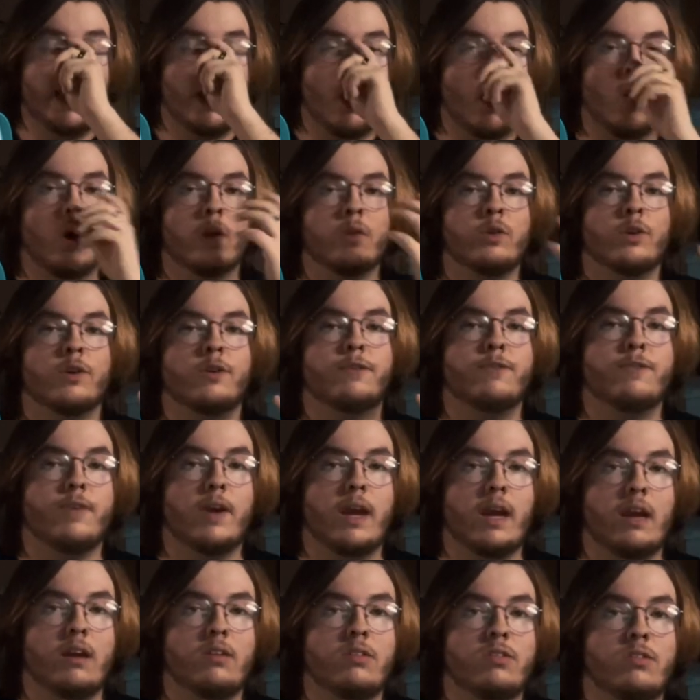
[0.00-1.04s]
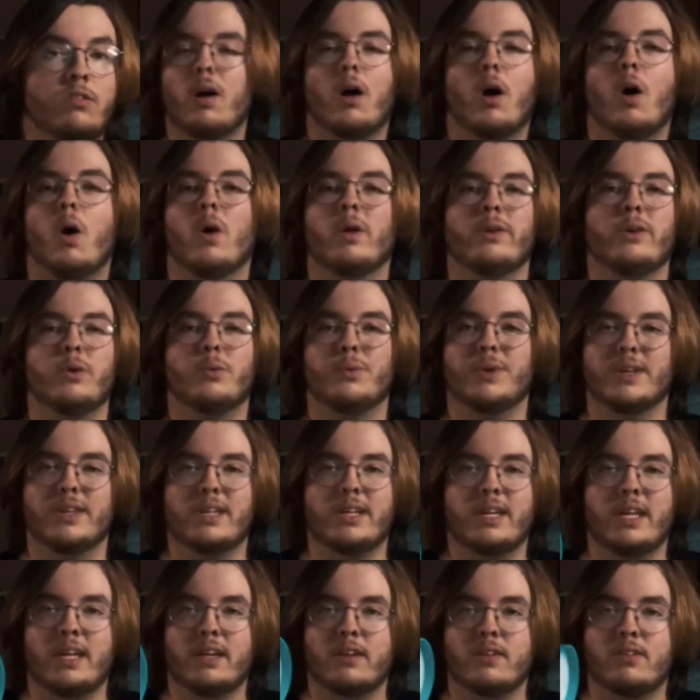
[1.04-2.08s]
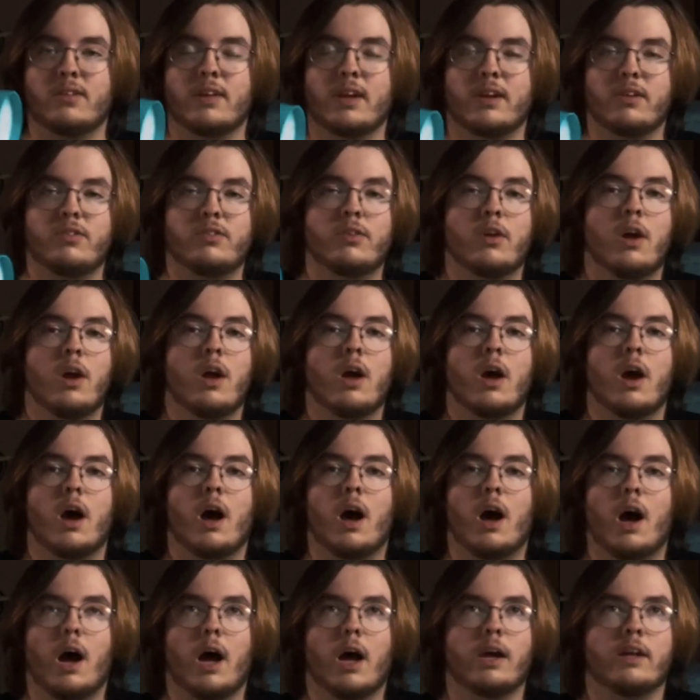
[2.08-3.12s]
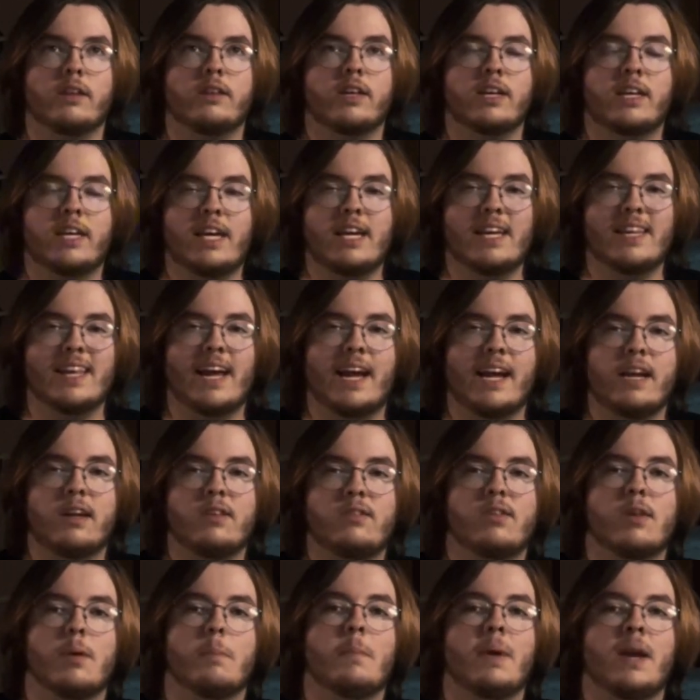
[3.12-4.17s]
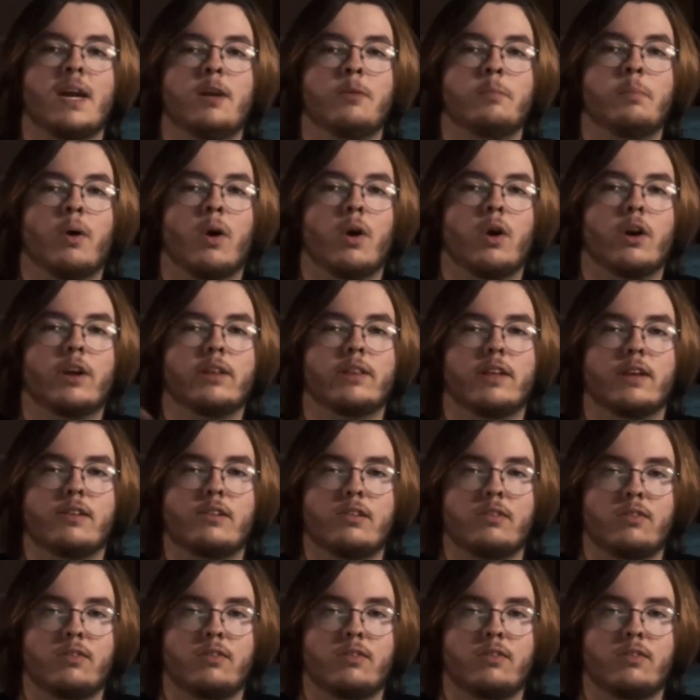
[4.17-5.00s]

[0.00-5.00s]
on your face, all you really need is this. The key light is the main part. This is